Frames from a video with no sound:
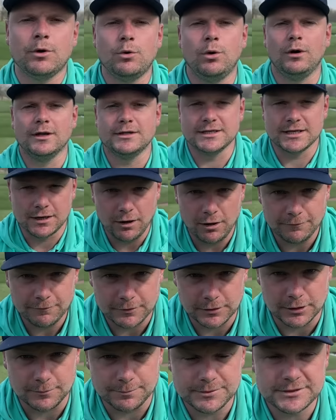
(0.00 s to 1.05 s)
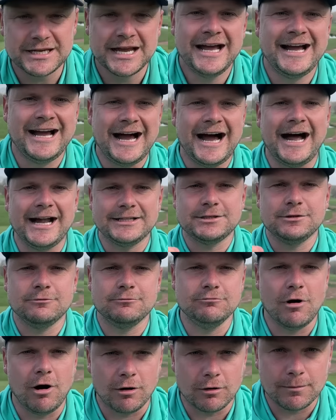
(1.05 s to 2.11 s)
quality golf clubs at
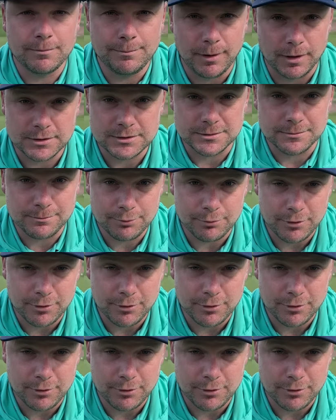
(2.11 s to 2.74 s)
rock bottom